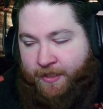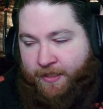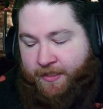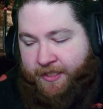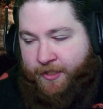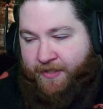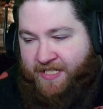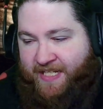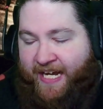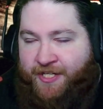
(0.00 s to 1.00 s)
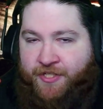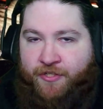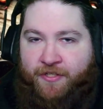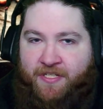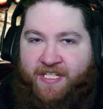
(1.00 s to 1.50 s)
His dad just
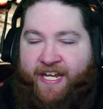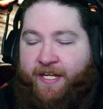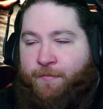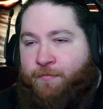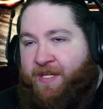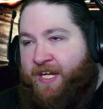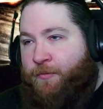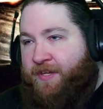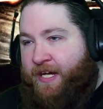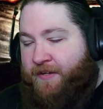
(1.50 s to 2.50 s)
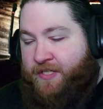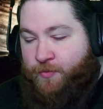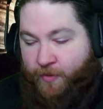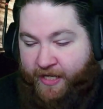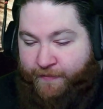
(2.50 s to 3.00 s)
couldn't take being without his
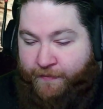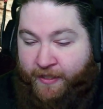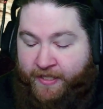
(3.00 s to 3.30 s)
wife,